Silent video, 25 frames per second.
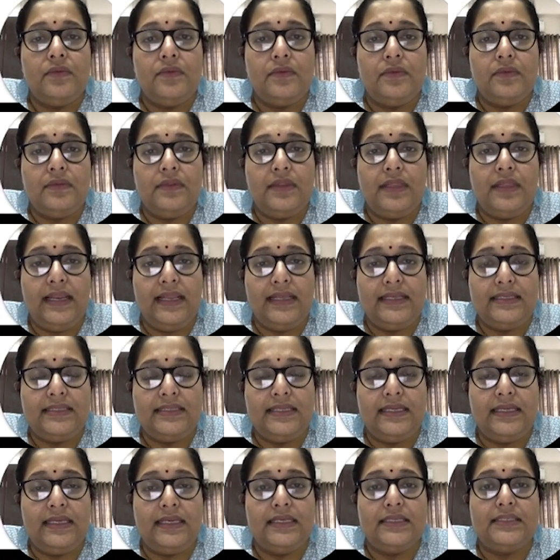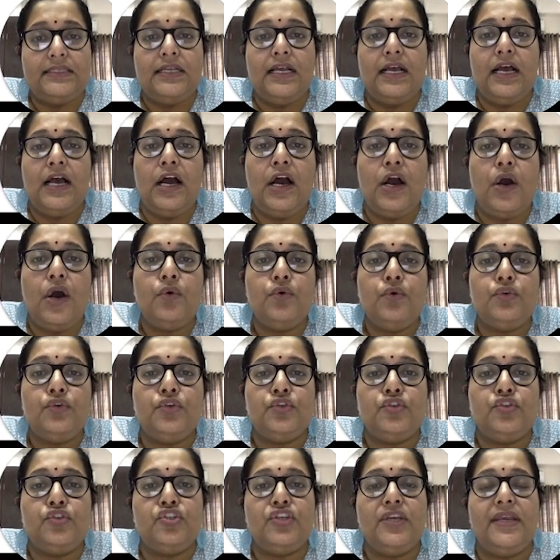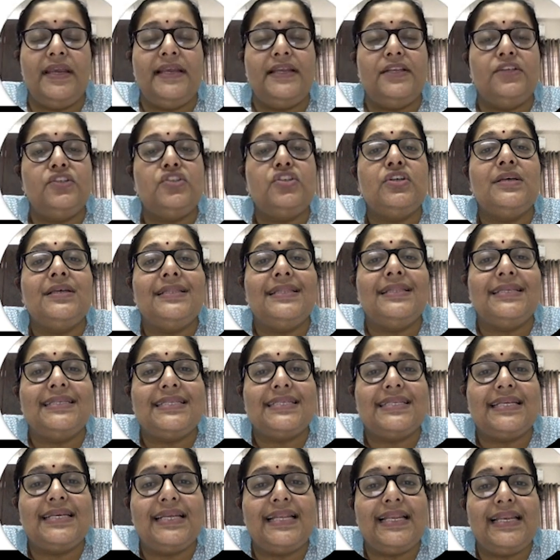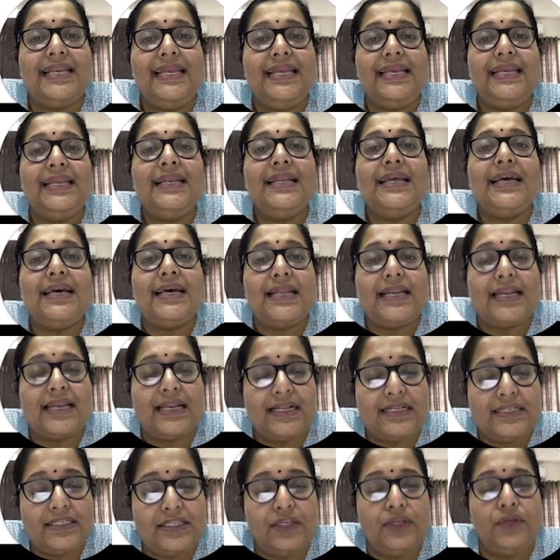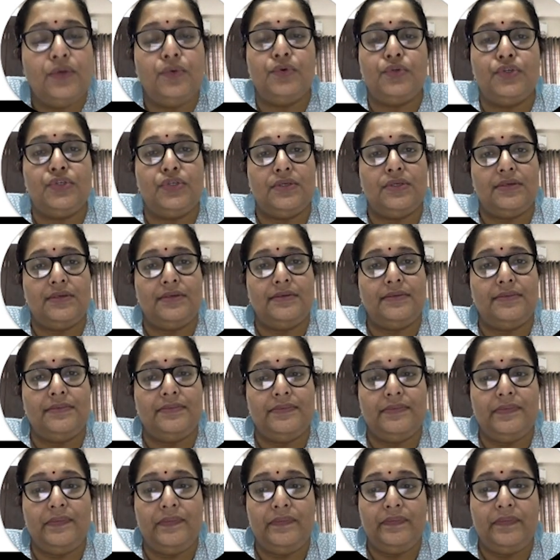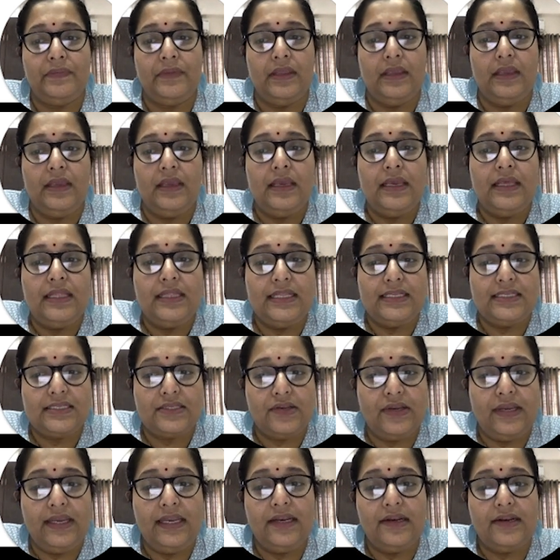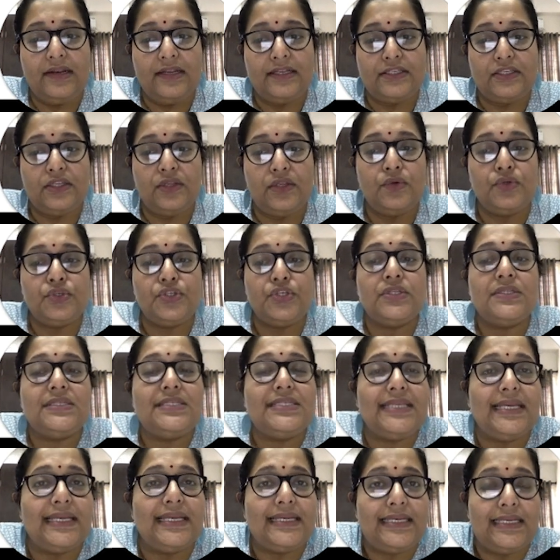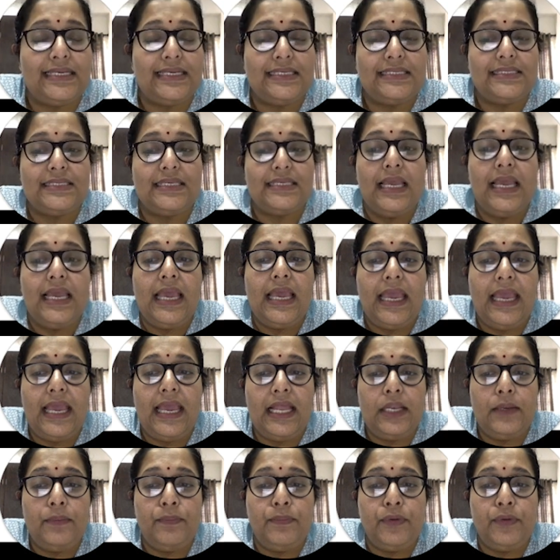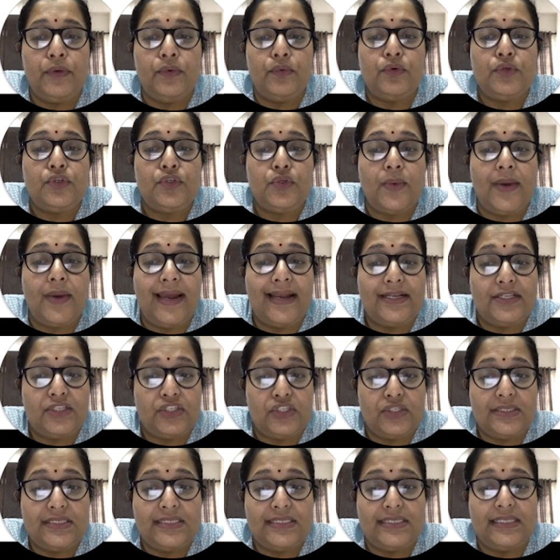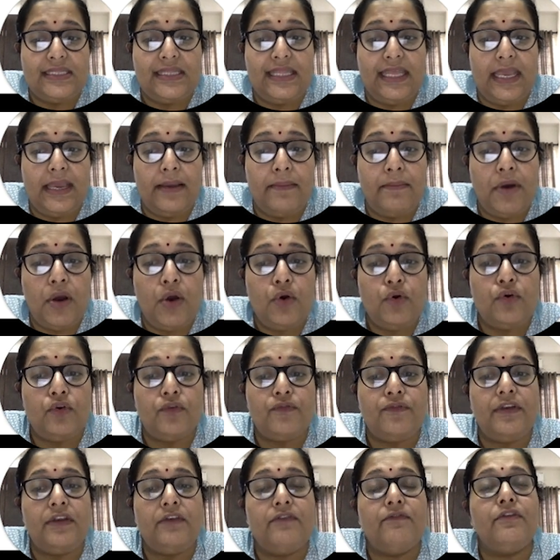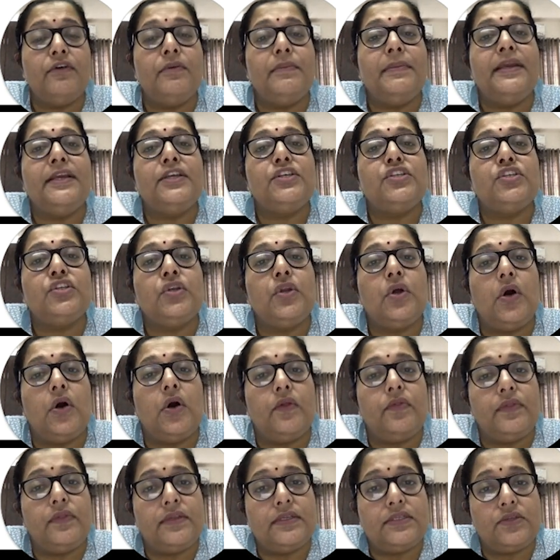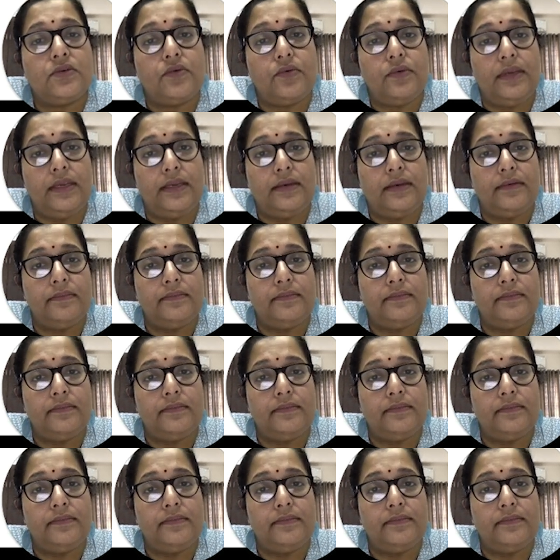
The next thing is how to change the screen resolution. The screen resolution settings help you to adjust the amount of information on the screen.